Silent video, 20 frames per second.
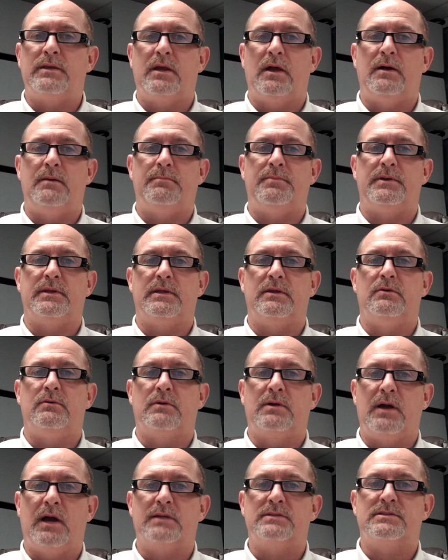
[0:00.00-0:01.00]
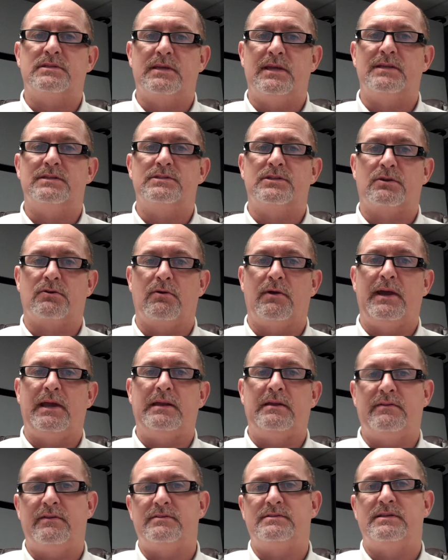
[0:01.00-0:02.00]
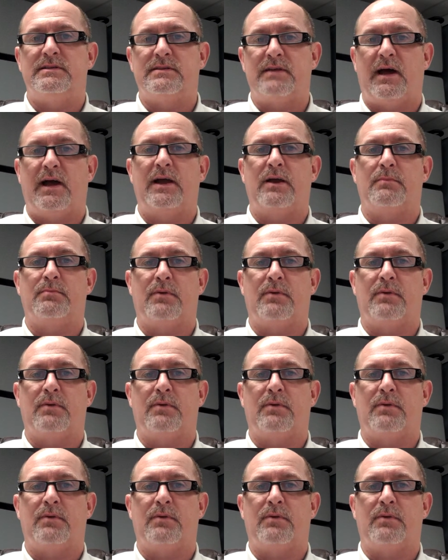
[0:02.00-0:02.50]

company who cuts against the grain of this entire